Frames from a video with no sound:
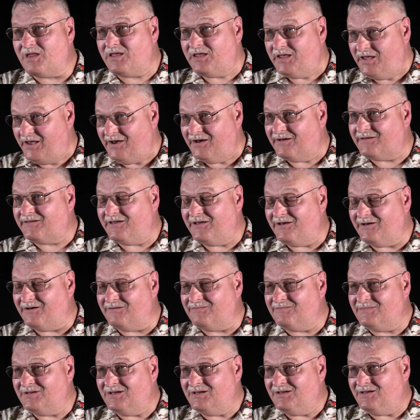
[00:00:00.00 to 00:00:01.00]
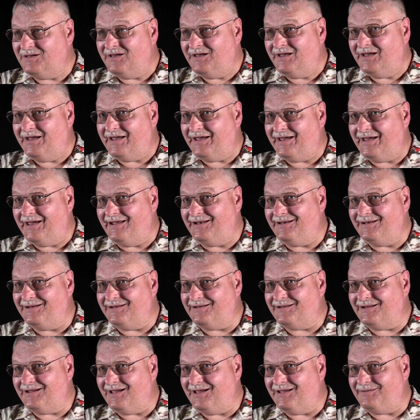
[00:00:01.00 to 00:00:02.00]
Yeah, yeah,
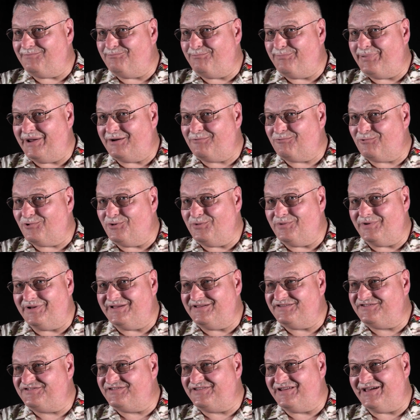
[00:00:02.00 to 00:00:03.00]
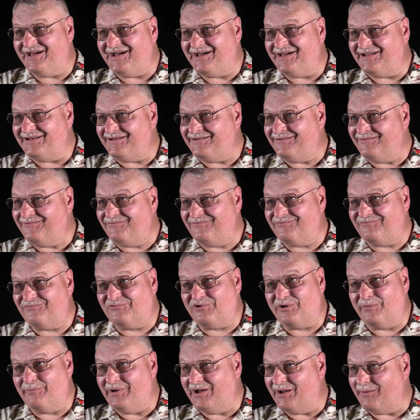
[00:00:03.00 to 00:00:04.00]
and and Beirut is not
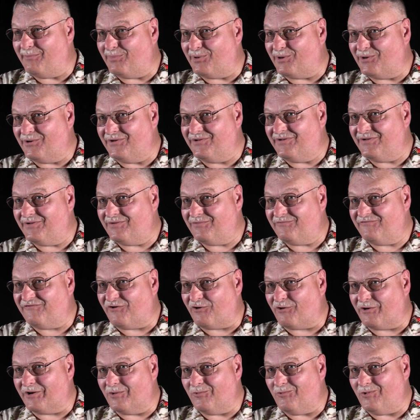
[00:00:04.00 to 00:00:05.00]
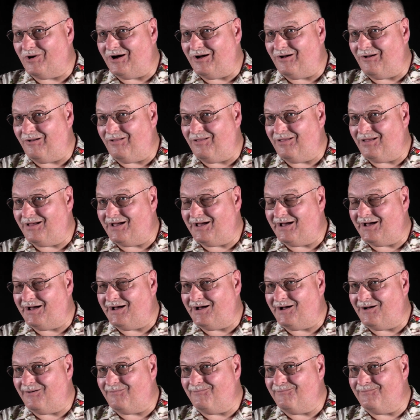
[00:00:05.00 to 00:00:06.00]
remembered very well.
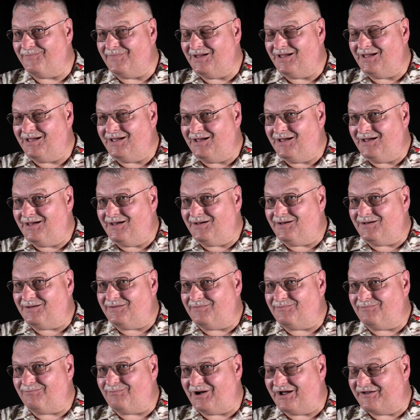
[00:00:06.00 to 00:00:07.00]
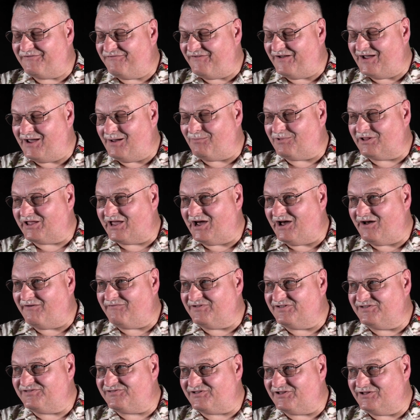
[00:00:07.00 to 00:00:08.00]
Um, my family
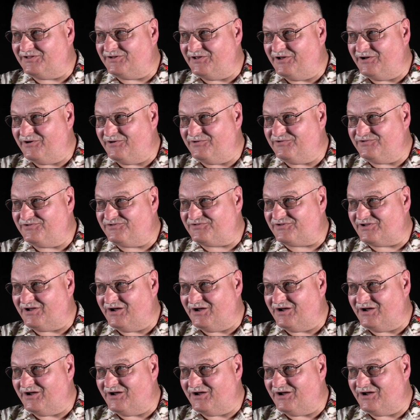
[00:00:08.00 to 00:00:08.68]
obviously knows.